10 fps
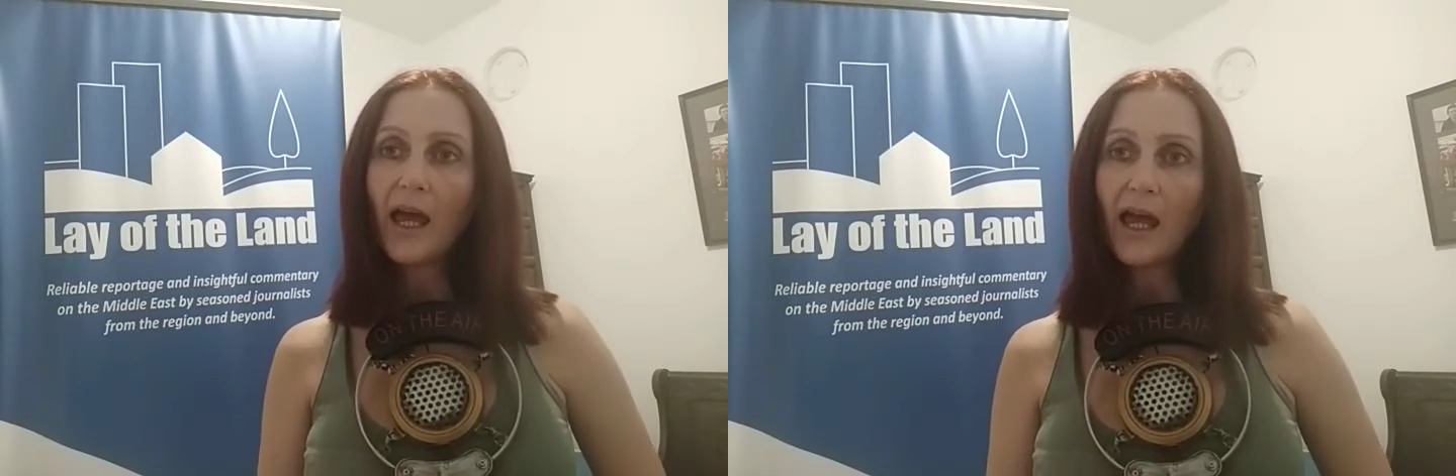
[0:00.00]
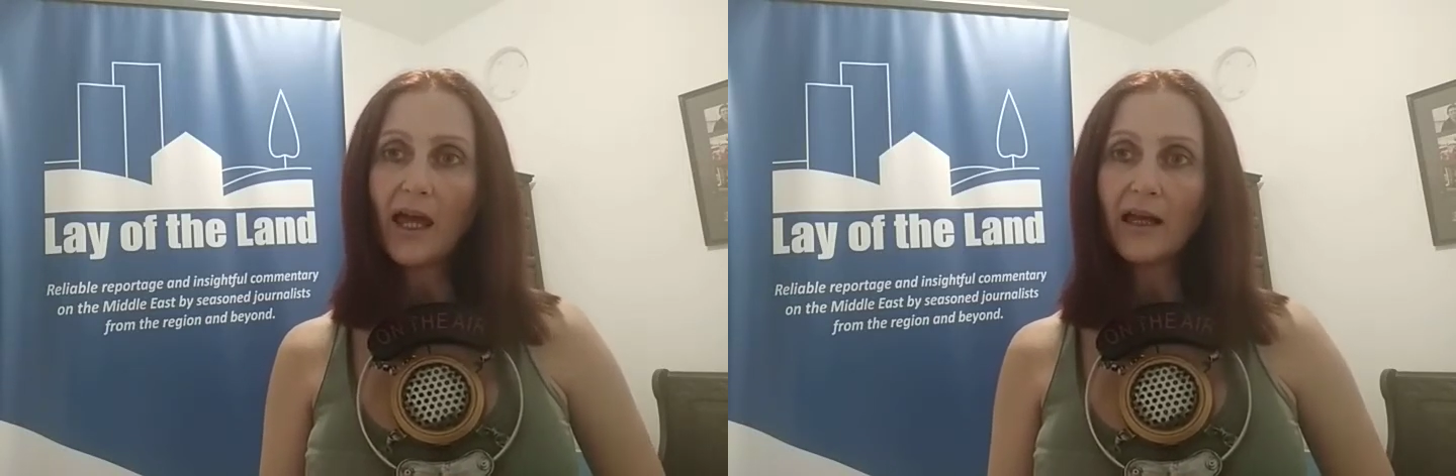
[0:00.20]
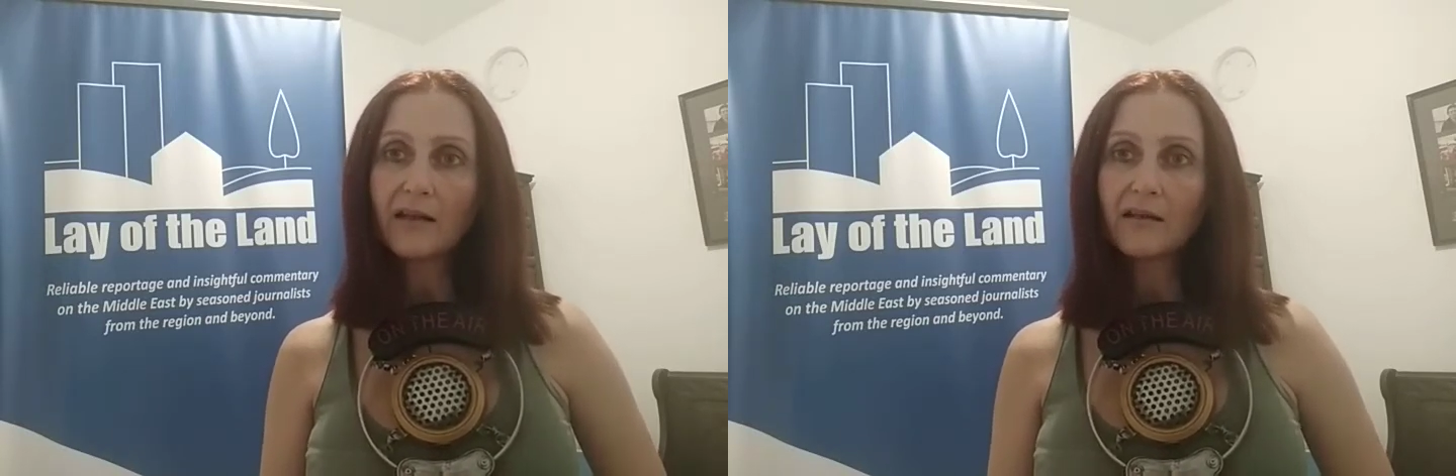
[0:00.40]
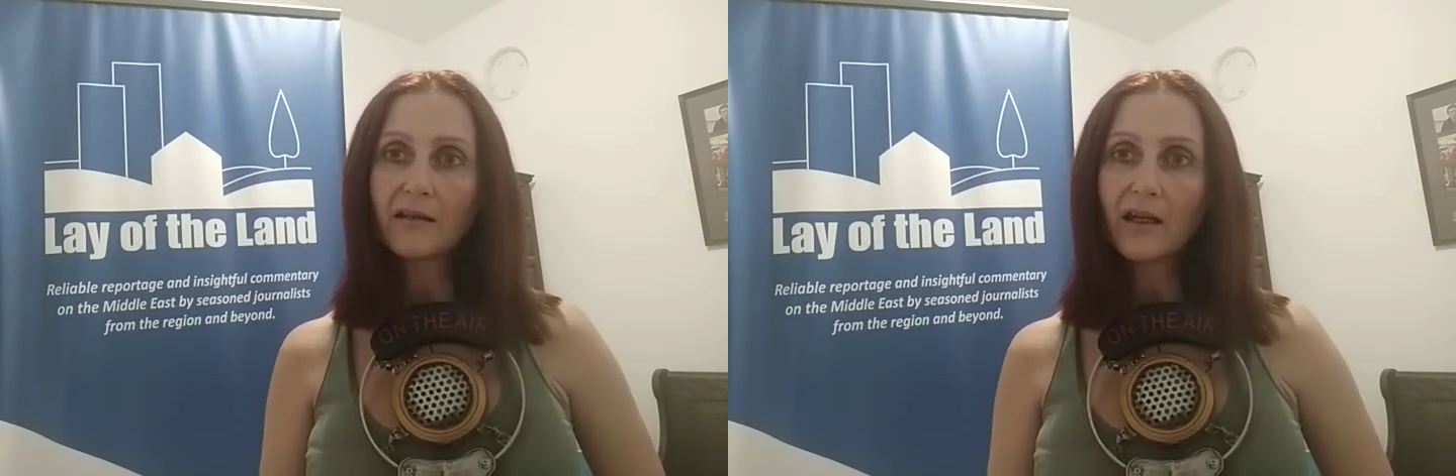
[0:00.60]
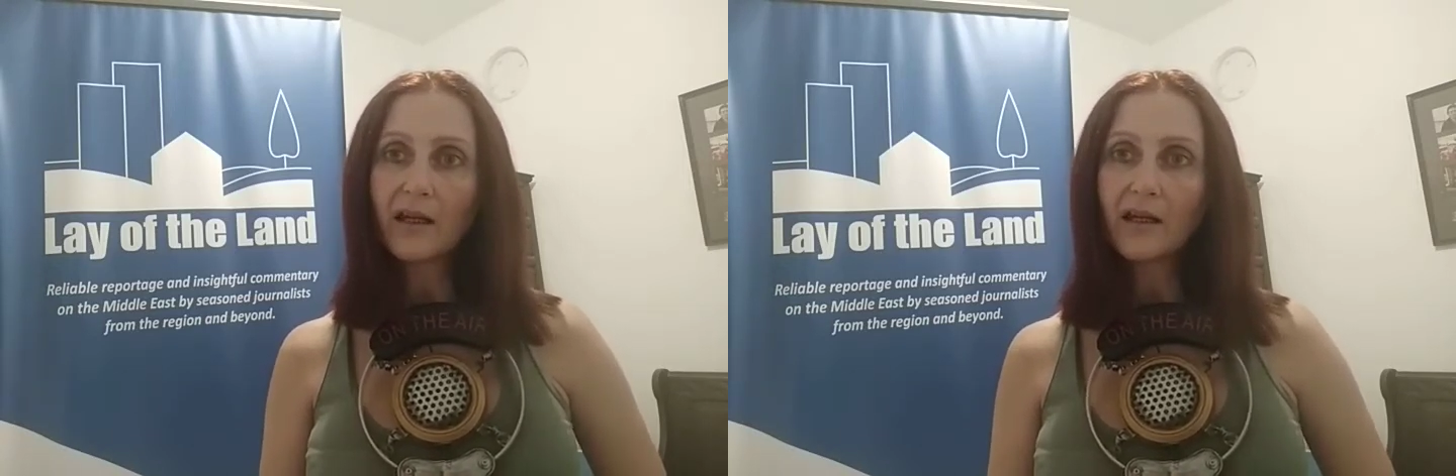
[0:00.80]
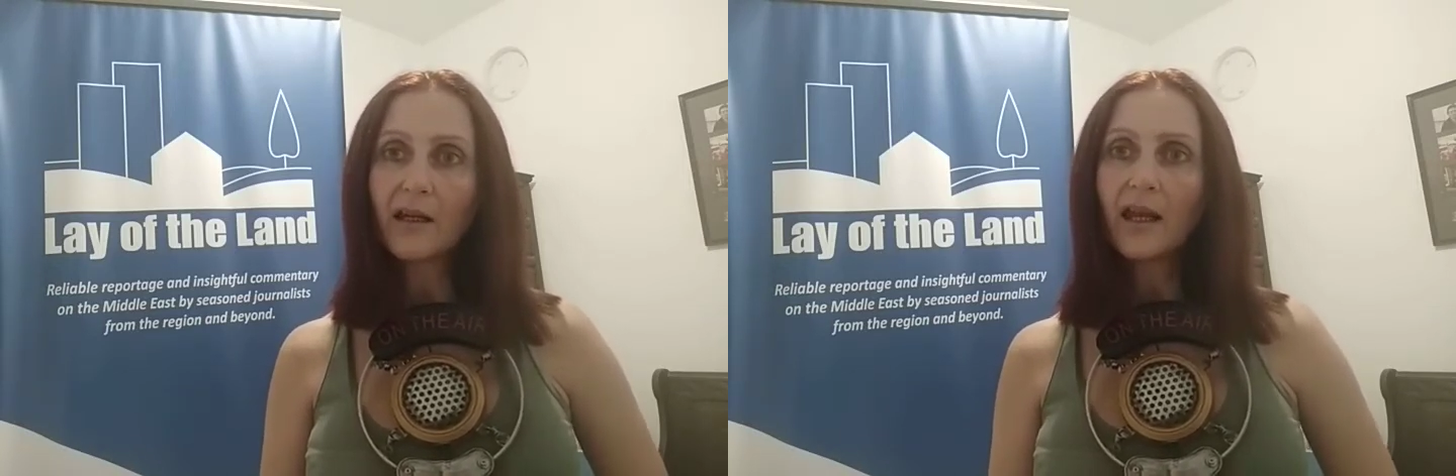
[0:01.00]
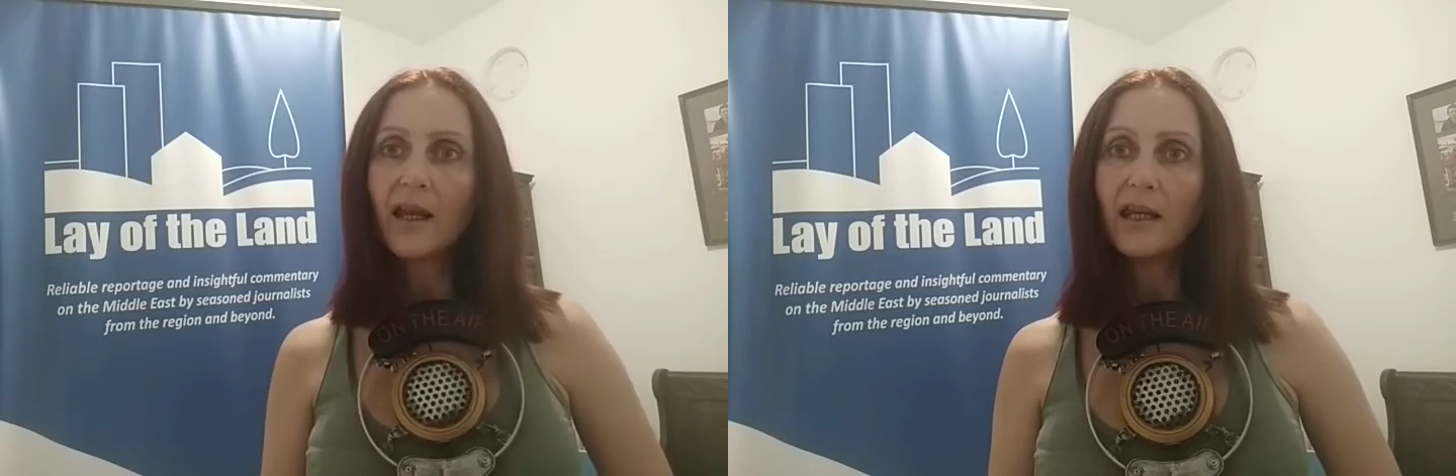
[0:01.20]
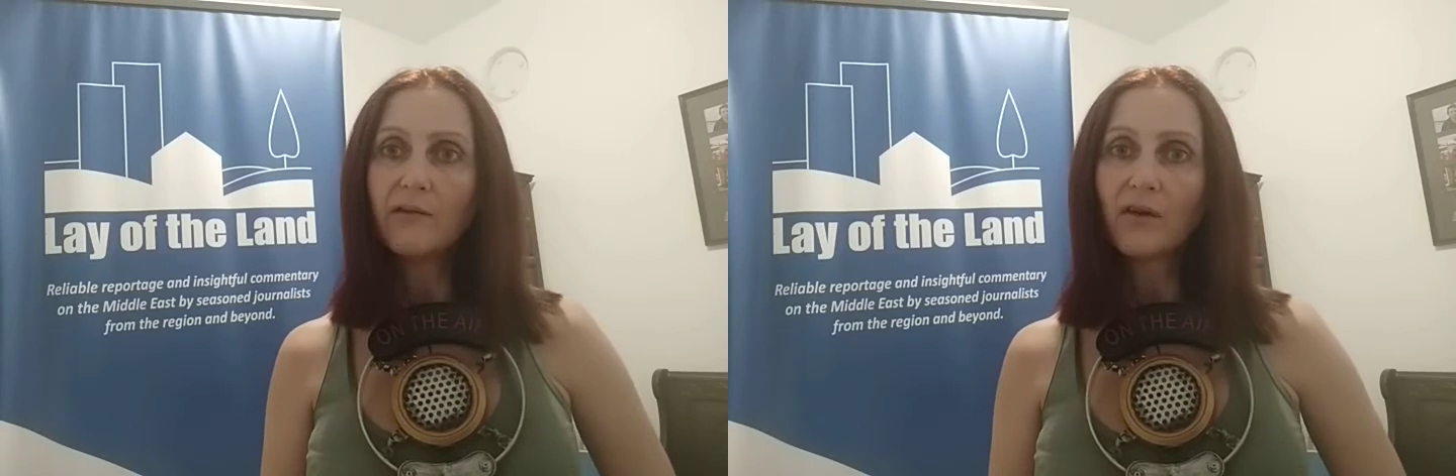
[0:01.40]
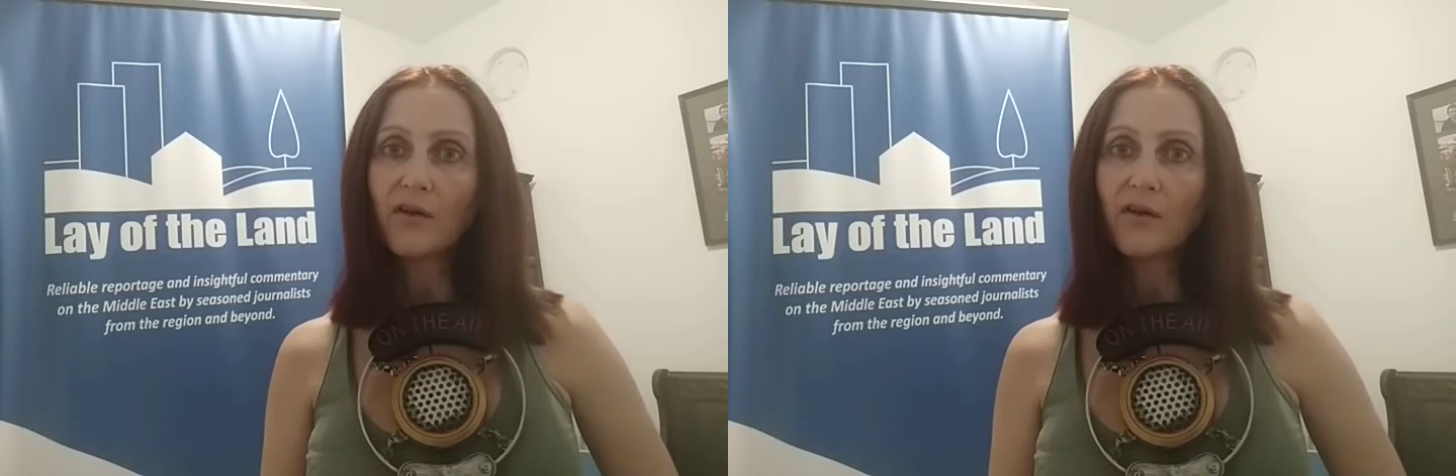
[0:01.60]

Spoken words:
And even